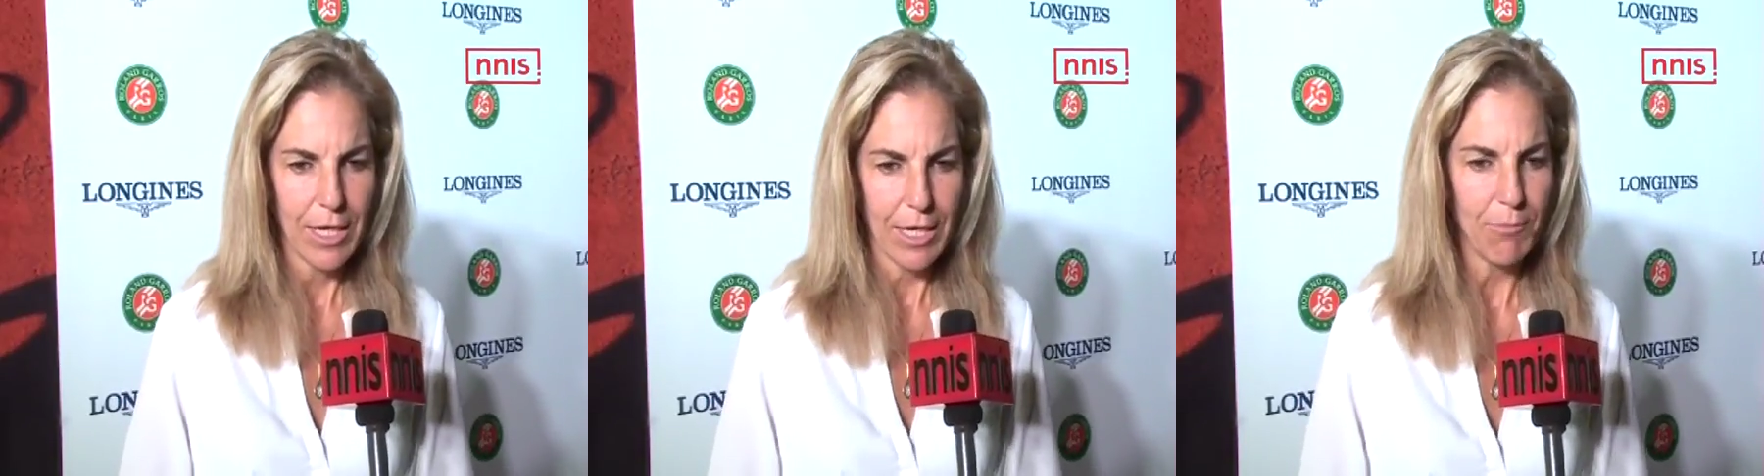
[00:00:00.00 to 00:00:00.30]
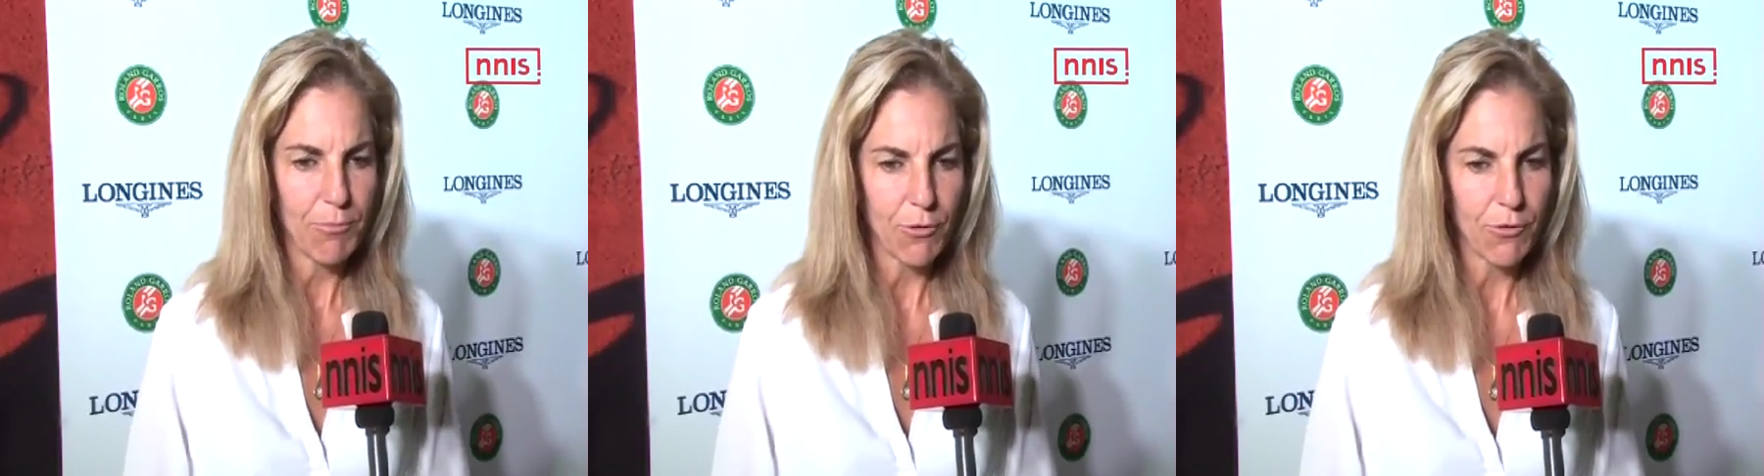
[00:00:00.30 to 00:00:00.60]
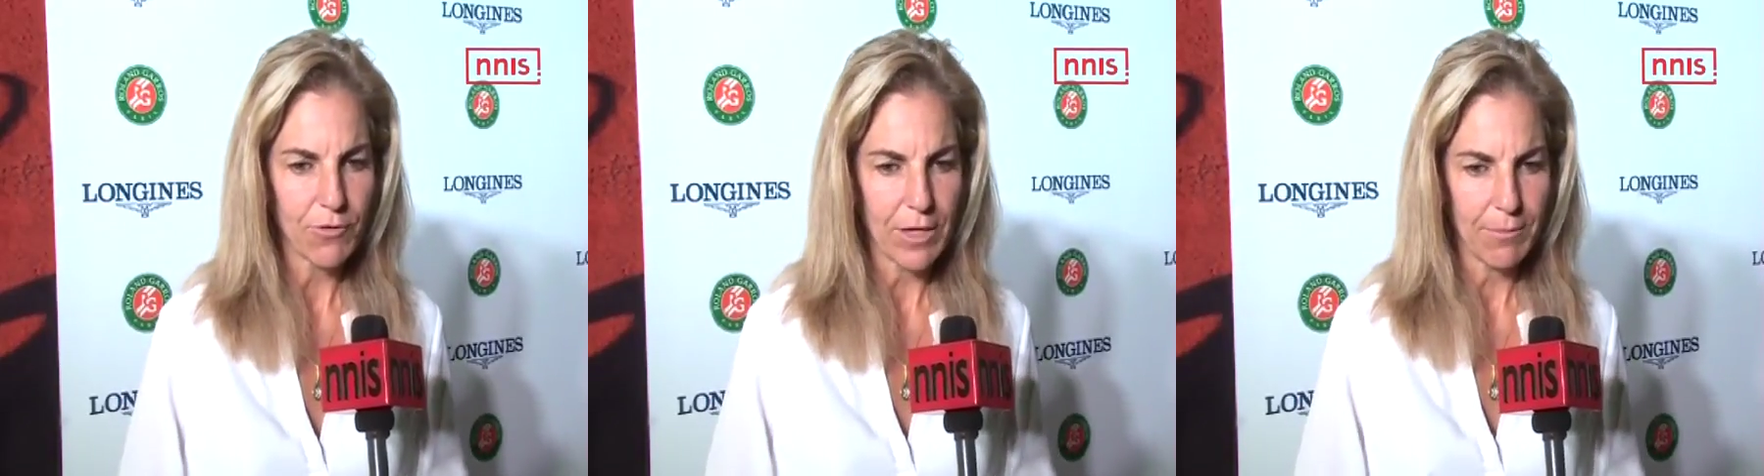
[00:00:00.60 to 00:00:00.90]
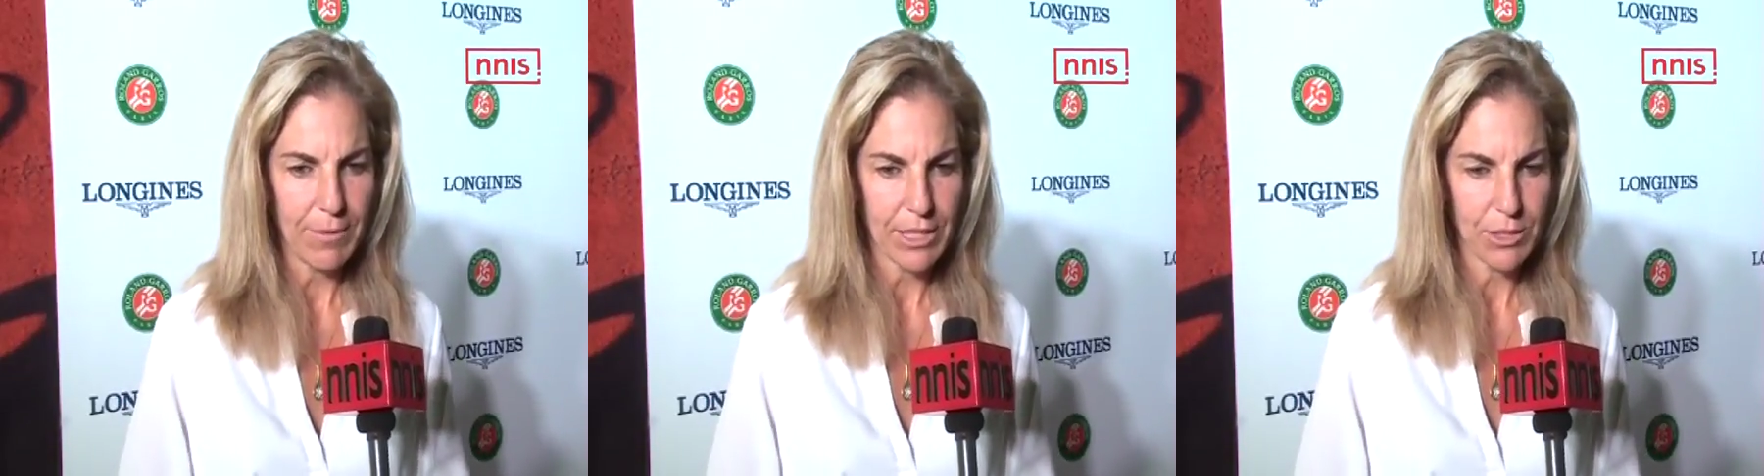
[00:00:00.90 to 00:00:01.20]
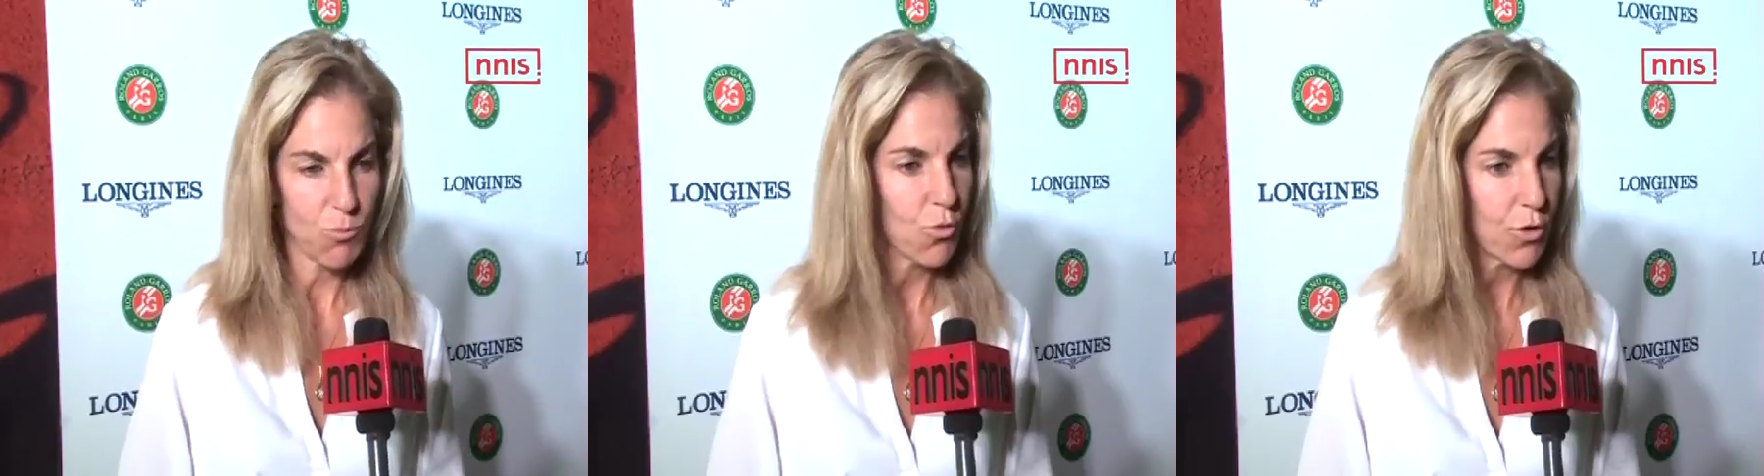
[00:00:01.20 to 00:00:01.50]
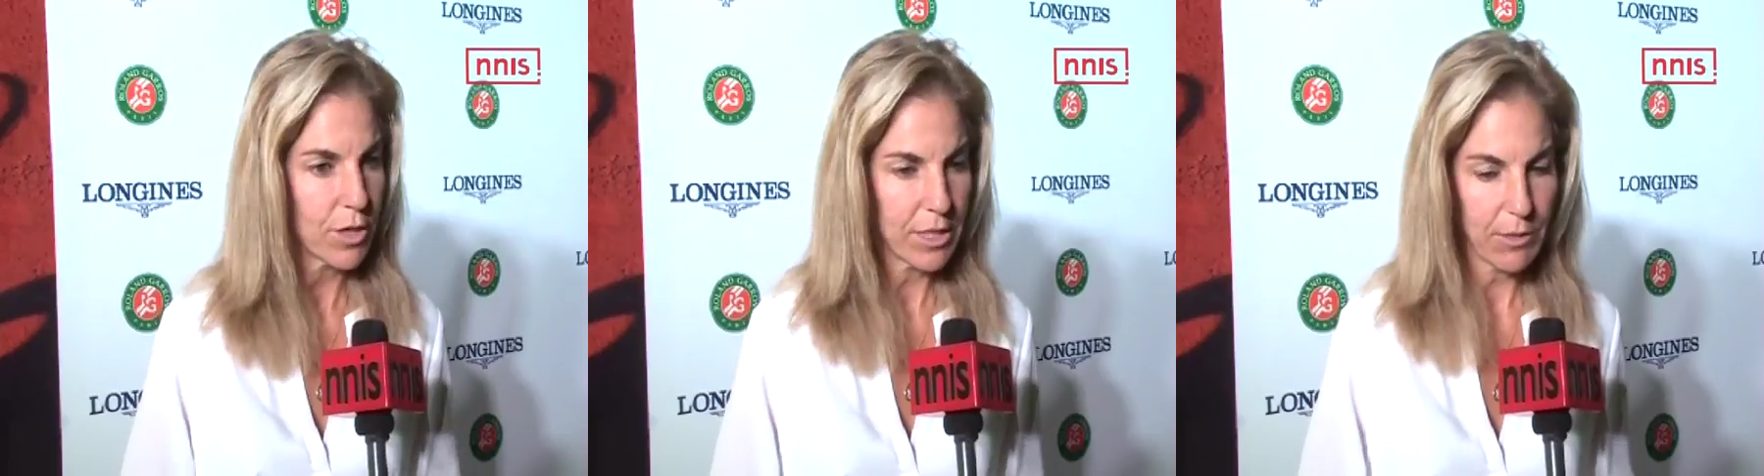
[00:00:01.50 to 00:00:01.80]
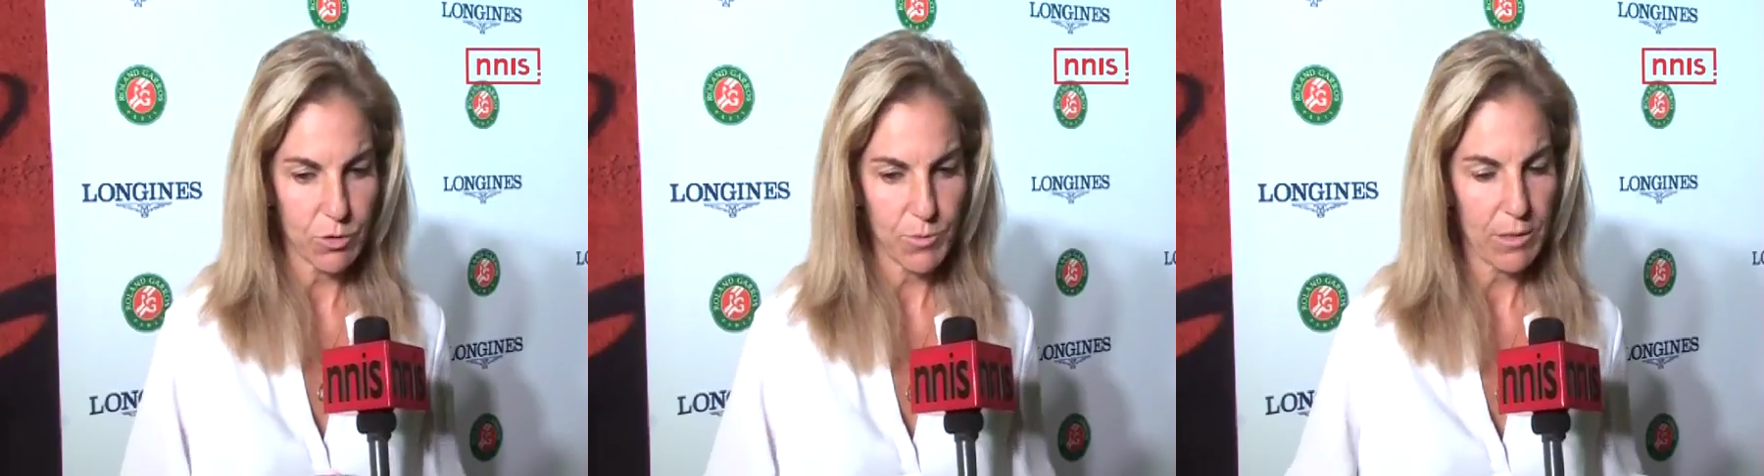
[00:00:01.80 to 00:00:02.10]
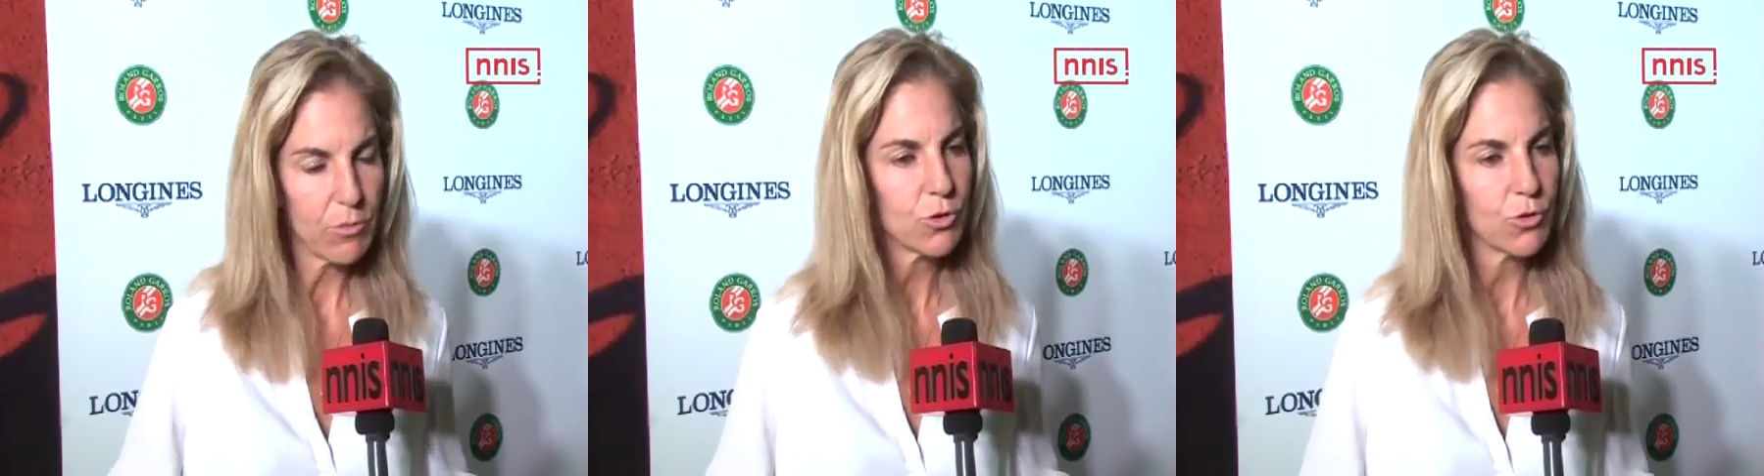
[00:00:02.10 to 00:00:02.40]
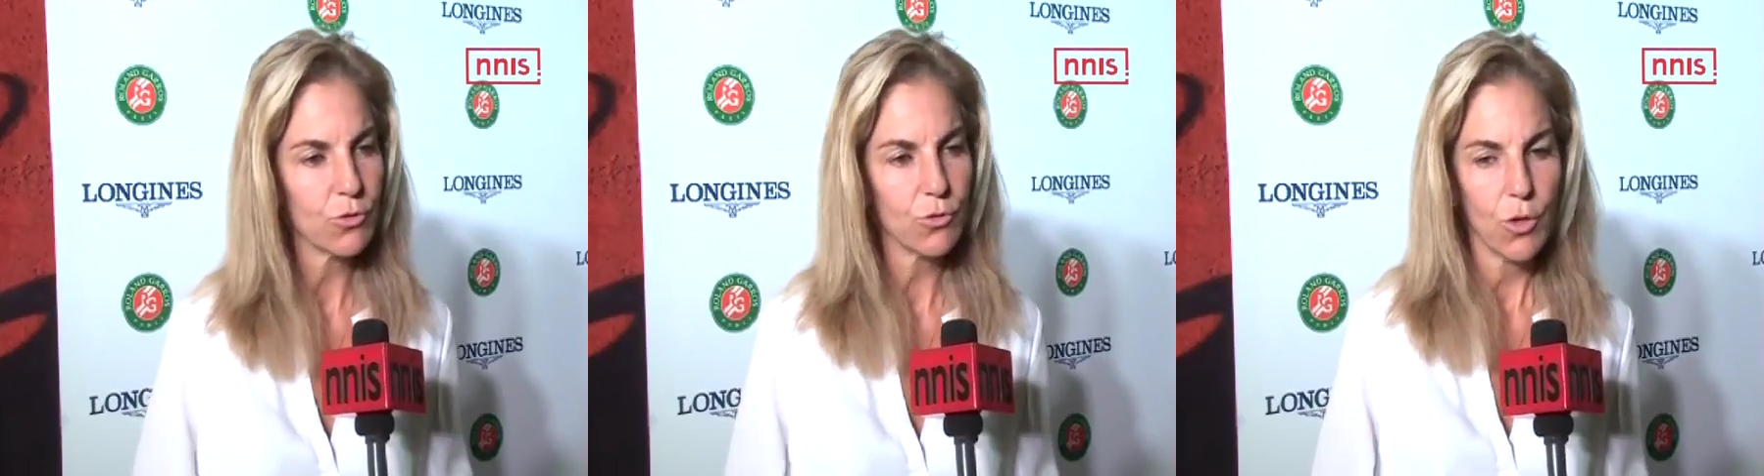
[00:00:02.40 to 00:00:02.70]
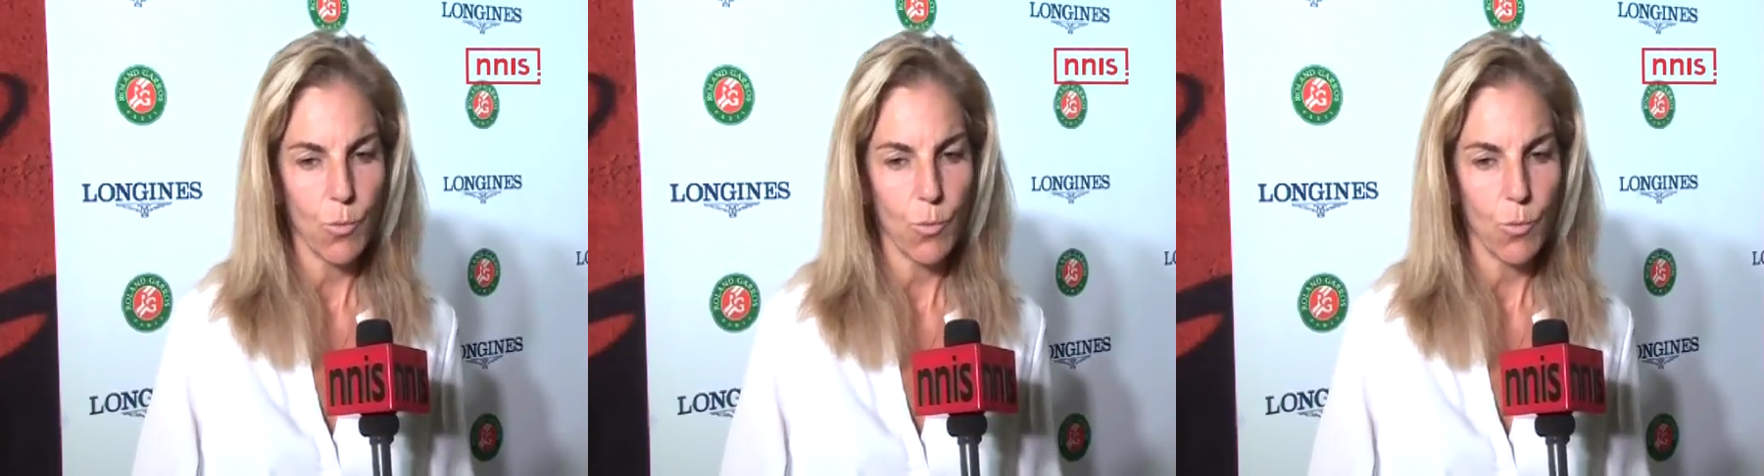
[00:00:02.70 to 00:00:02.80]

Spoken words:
improved much more, and he was be able to do